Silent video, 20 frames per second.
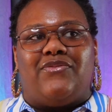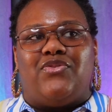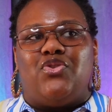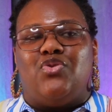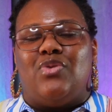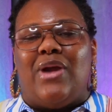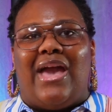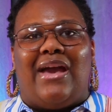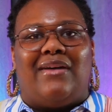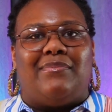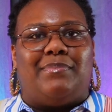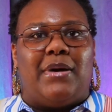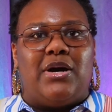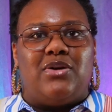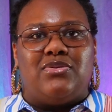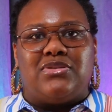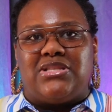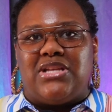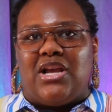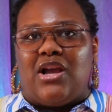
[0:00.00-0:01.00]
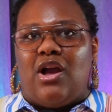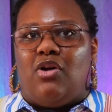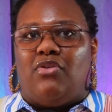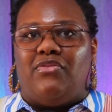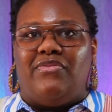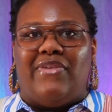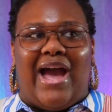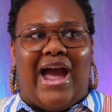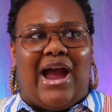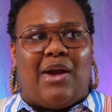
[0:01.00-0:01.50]
if you have posts that go
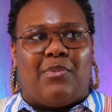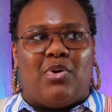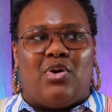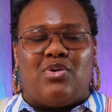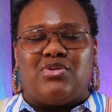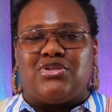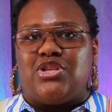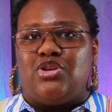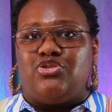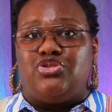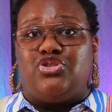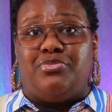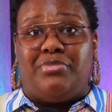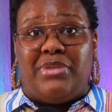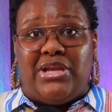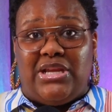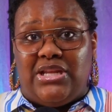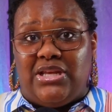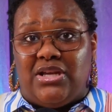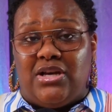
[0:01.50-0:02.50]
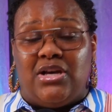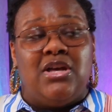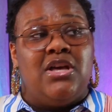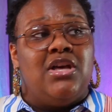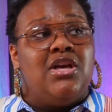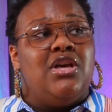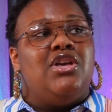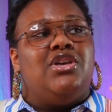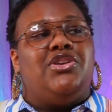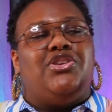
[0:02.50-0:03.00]
viral on social media,
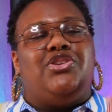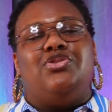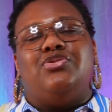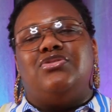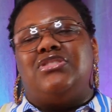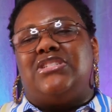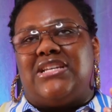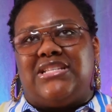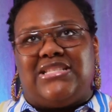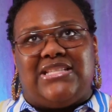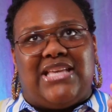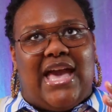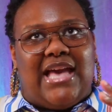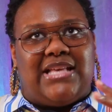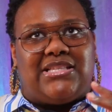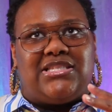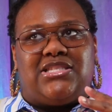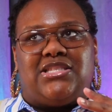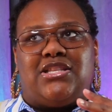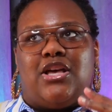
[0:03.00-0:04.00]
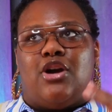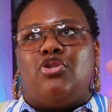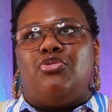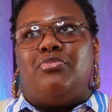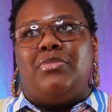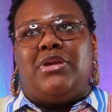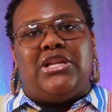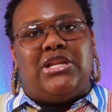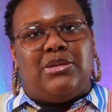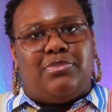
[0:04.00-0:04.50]
you just got so
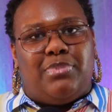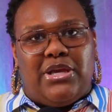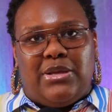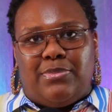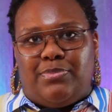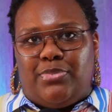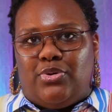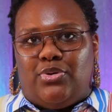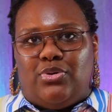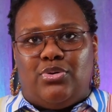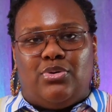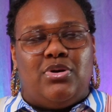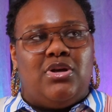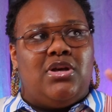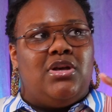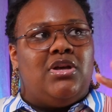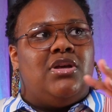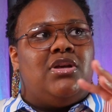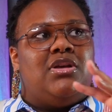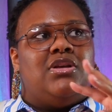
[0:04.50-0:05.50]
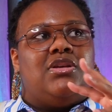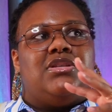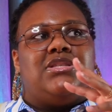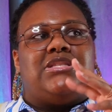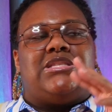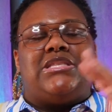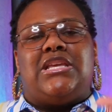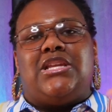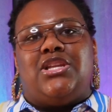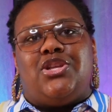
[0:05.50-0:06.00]
many people
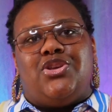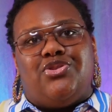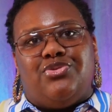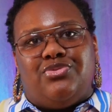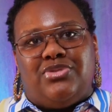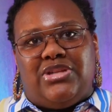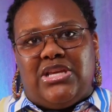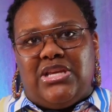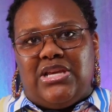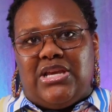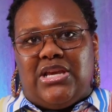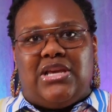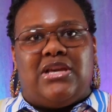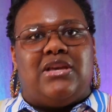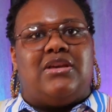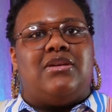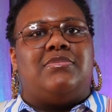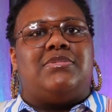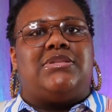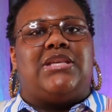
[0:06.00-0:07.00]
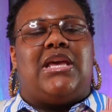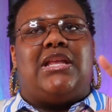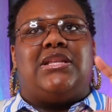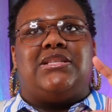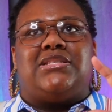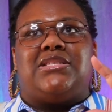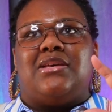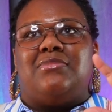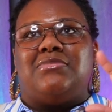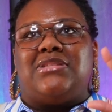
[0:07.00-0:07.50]
sending you DMs
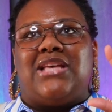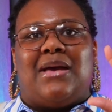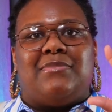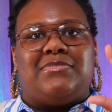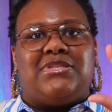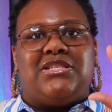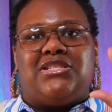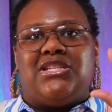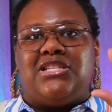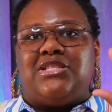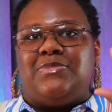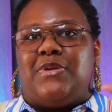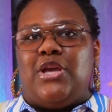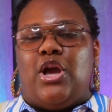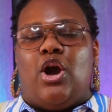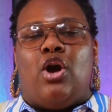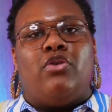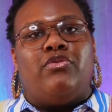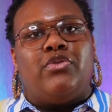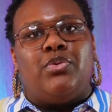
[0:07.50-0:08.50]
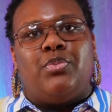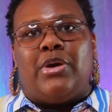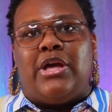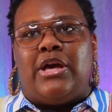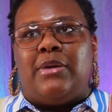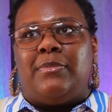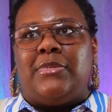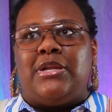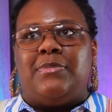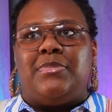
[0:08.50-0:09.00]
and sometimes it just be
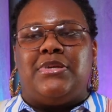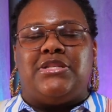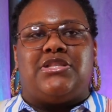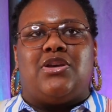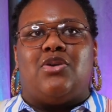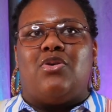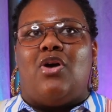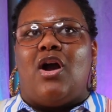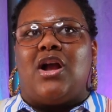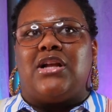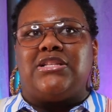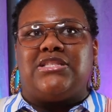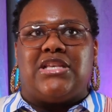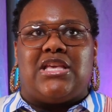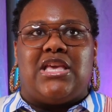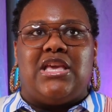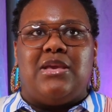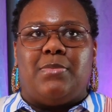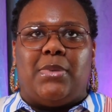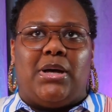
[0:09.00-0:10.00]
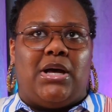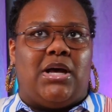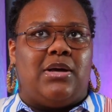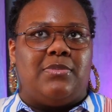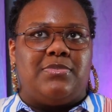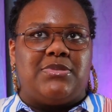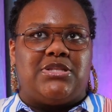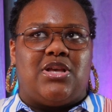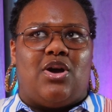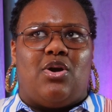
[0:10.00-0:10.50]
overwhelming. It'd be so hard to keep
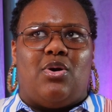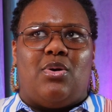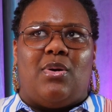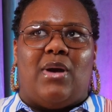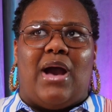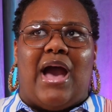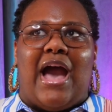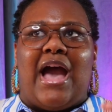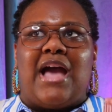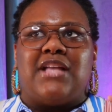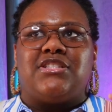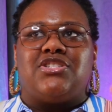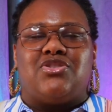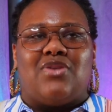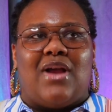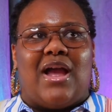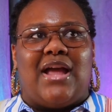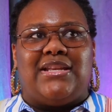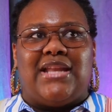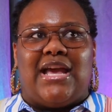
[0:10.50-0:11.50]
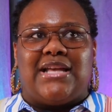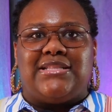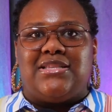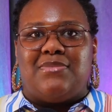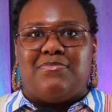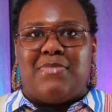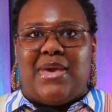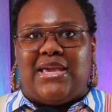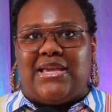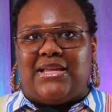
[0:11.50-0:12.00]
up. So I try not
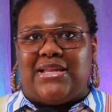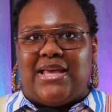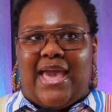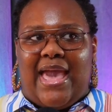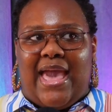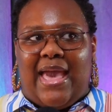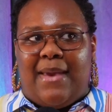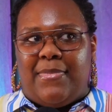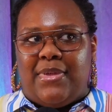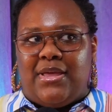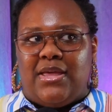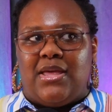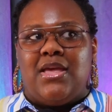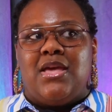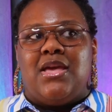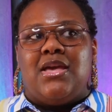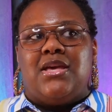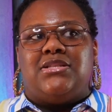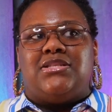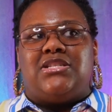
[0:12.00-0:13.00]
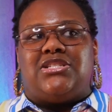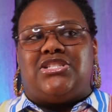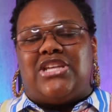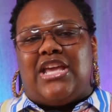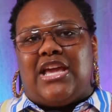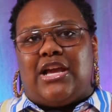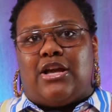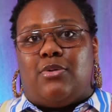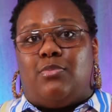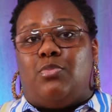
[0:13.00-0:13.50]
to make it a habit to
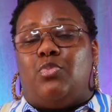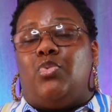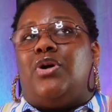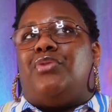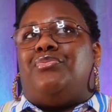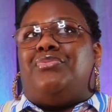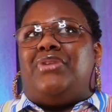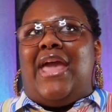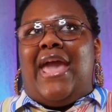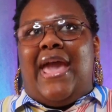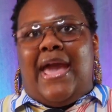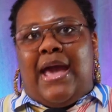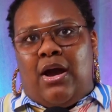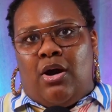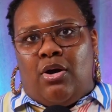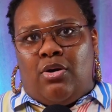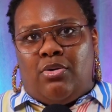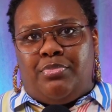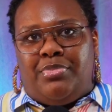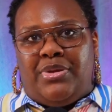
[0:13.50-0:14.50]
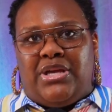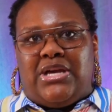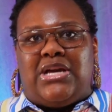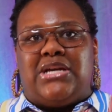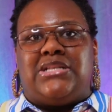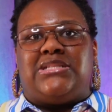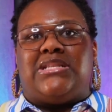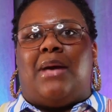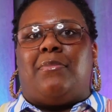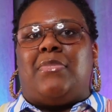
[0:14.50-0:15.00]
check them. Well, now
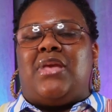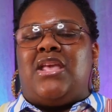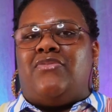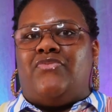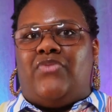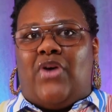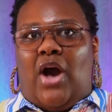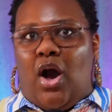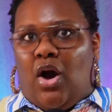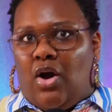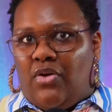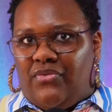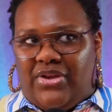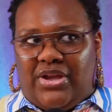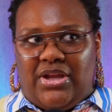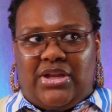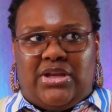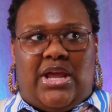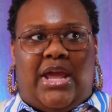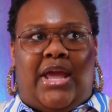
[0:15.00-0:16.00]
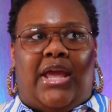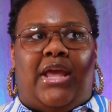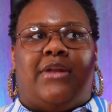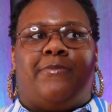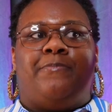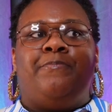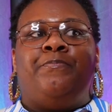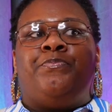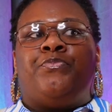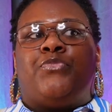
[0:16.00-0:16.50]
because I'm evolving
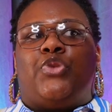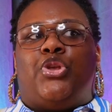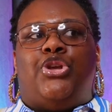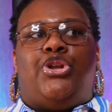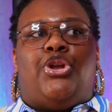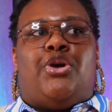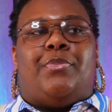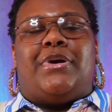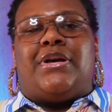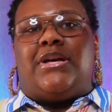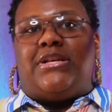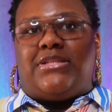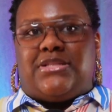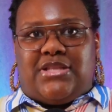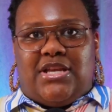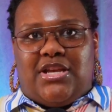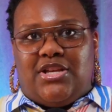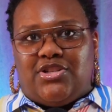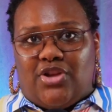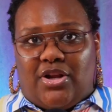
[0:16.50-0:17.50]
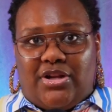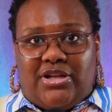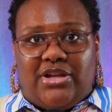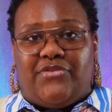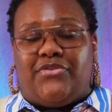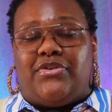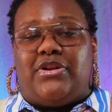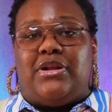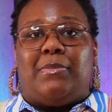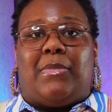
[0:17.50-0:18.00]
and, you know, because things are
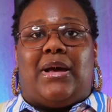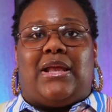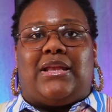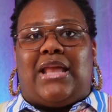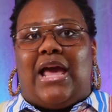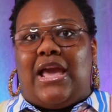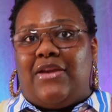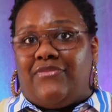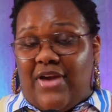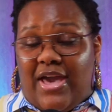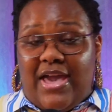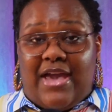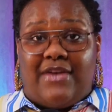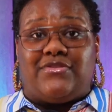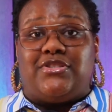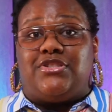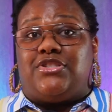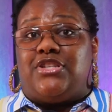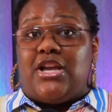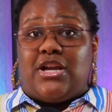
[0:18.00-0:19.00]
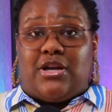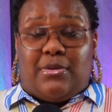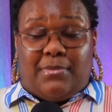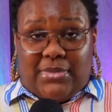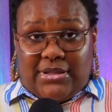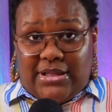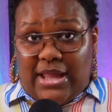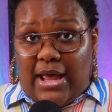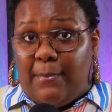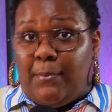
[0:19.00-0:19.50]
different in my life, I have to check them
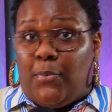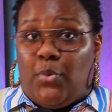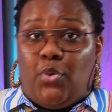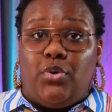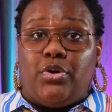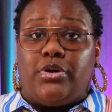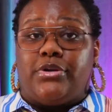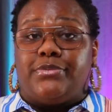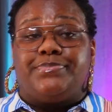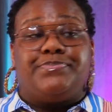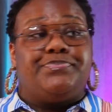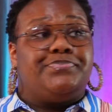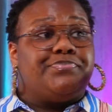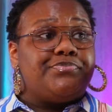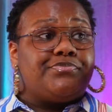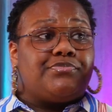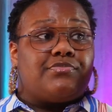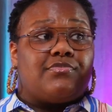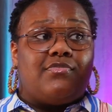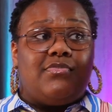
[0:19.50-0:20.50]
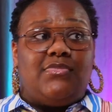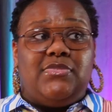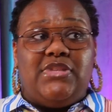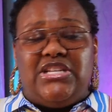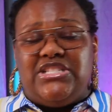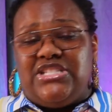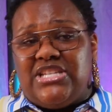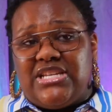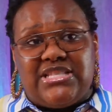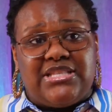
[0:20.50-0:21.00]
a lot more
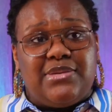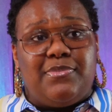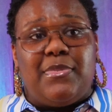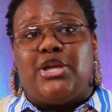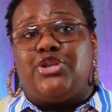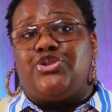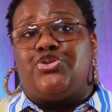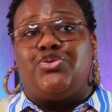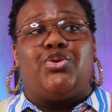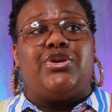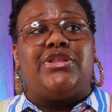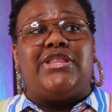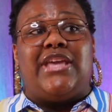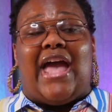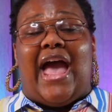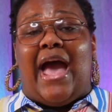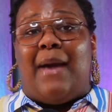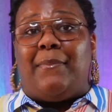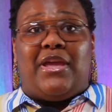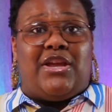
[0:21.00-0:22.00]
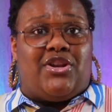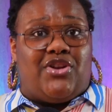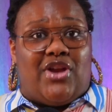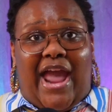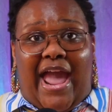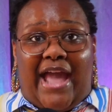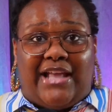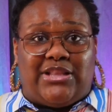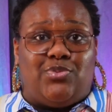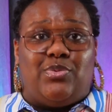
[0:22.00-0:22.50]
just to make sure that I'm
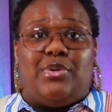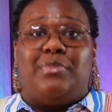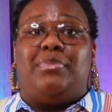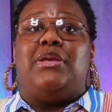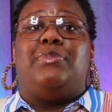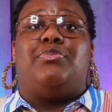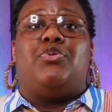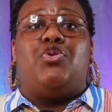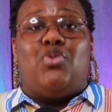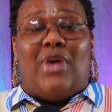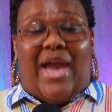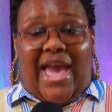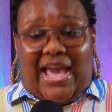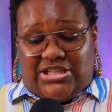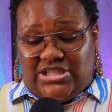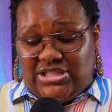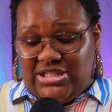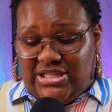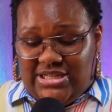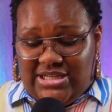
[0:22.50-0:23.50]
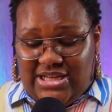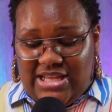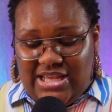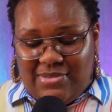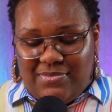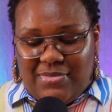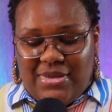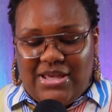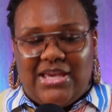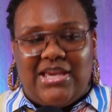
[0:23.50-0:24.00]
interacting with people who actually
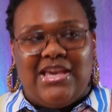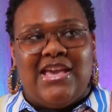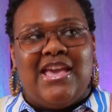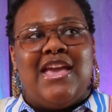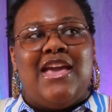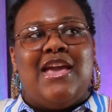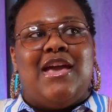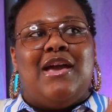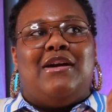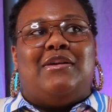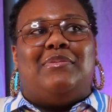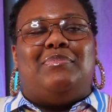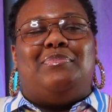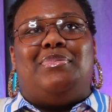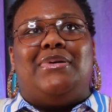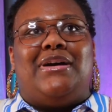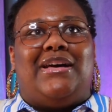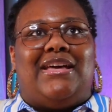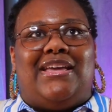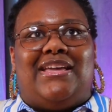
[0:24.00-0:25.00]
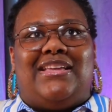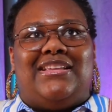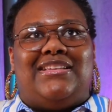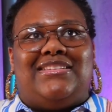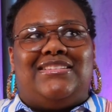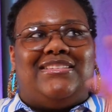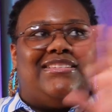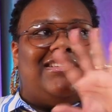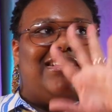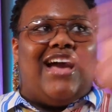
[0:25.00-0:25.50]
need me. But
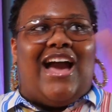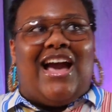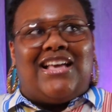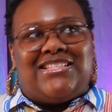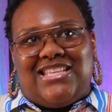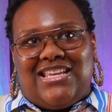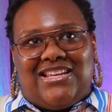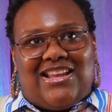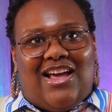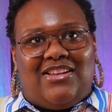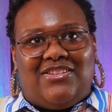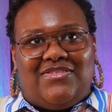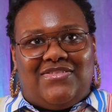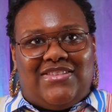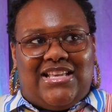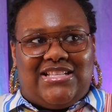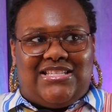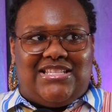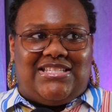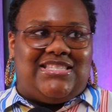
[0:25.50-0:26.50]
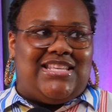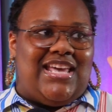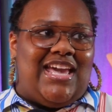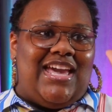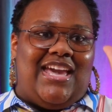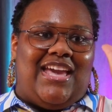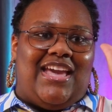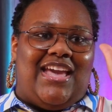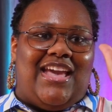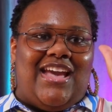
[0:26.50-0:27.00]
I said all of that to
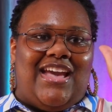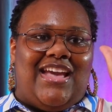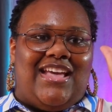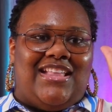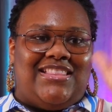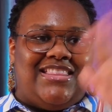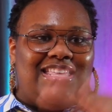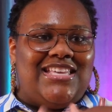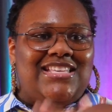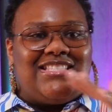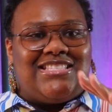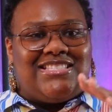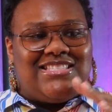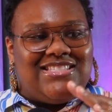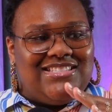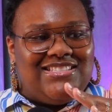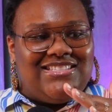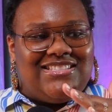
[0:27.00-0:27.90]
say this